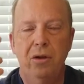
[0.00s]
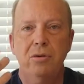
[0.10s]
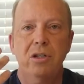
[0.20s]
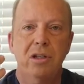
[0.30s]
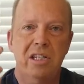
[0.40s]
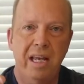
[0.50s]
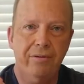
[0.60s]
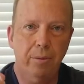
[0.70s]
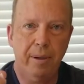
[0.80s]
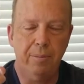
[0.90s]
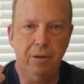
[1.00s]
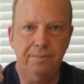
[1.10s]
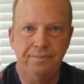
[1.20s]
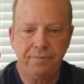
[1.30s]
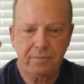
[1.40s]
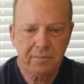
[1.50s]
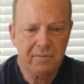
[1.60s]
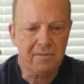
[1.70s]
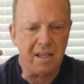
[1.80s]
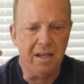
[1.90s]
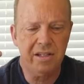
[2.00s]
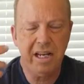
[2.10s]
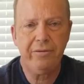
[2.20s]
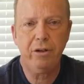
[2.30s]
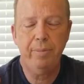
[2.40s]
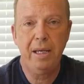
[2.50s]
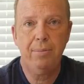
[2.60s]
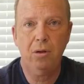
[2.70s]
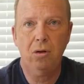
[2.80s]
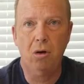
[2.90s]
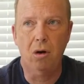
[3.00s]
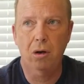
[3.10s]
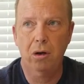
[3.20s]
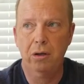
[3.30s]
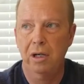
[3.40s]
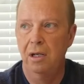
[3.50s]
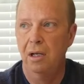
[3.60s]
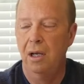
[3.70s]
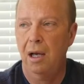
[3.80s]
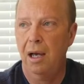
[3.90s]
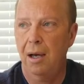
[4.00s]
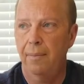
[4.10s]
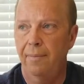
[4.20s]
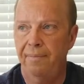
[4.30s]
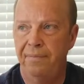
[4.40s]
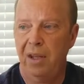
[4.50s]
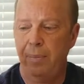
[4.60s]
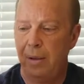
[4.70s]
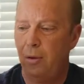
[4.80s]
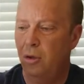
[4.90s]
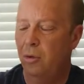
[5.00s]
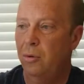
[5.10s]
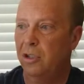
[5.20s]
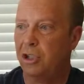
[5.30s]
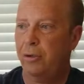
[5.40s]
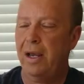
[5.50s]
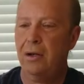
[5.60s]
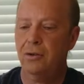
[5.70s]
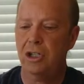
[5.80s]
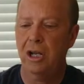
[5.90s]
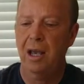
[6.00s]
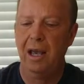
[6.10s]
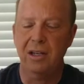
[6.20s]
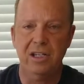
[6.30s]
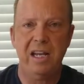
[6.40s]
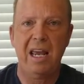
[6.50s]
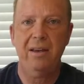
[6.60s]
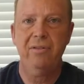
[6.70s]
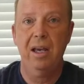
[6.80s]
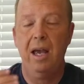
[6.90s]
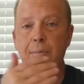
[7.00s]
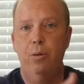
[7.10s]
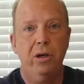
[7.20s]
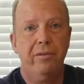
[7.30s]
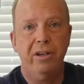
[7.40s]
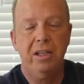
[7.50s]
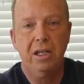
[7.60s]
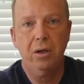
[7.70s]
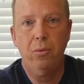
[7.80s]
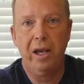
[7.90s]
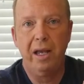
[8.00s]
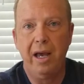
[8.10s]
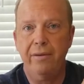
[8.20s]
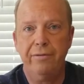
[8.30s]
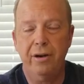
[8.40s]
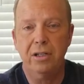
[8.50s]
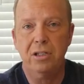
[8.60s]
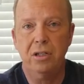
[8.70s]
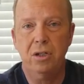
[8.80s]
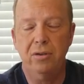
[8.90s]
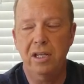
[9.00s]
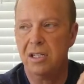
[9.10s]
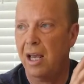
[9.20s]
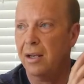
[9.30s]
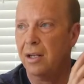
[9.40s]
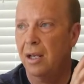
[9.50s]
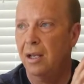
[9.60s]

those are the saver people. And saver people are the people who will scrounge and save and put everything away. I have friends that do this, and